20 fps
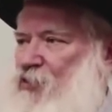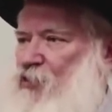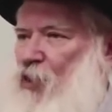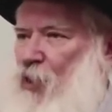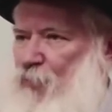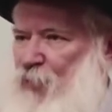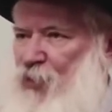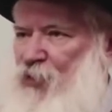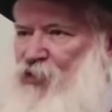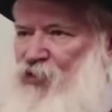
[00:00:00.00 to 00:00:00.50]

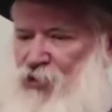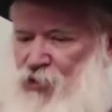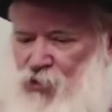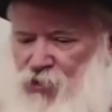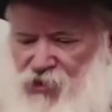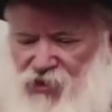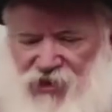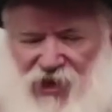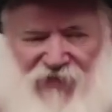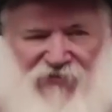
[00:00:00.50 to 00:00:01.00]
So a person
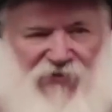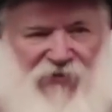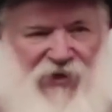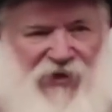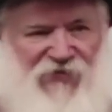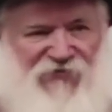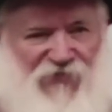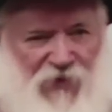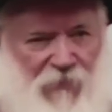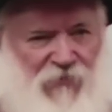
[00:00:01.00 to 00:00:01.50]
who's
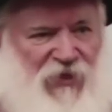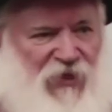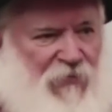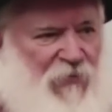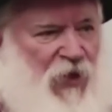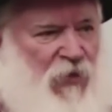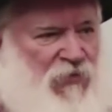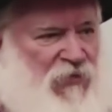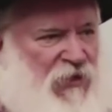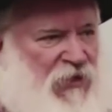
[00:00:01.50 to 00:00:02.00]
suffering from
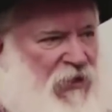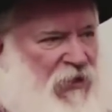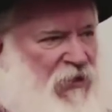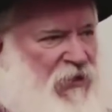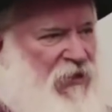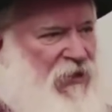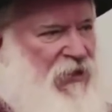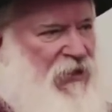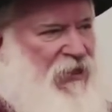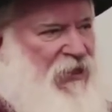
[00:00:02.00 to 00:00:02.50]

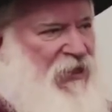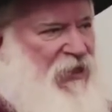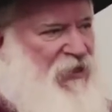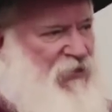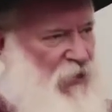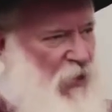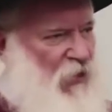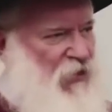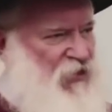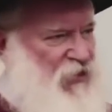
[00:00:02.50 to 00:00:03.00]
pneumonia
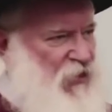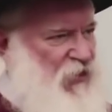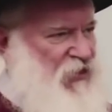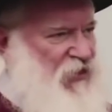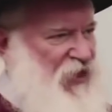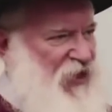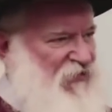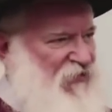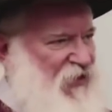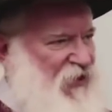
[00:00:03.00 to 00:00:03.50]
is also
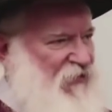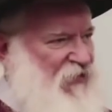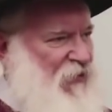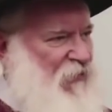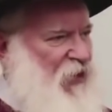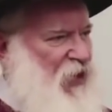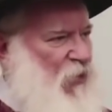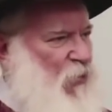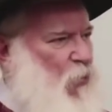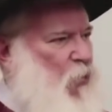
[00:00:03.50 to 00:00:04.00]
suffering
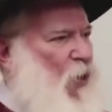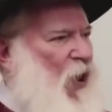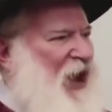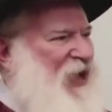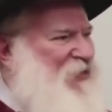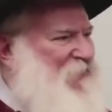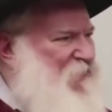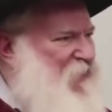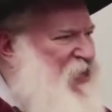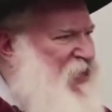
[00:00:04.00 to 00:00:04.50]
from,
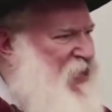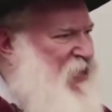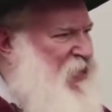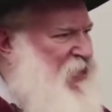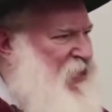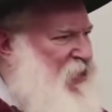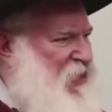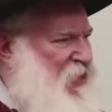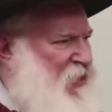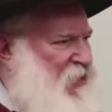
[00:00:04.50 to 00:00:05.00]
why
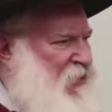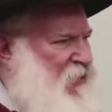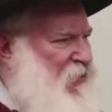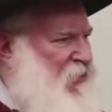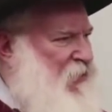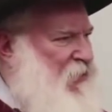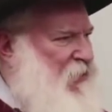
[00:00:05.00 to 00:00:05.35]
me?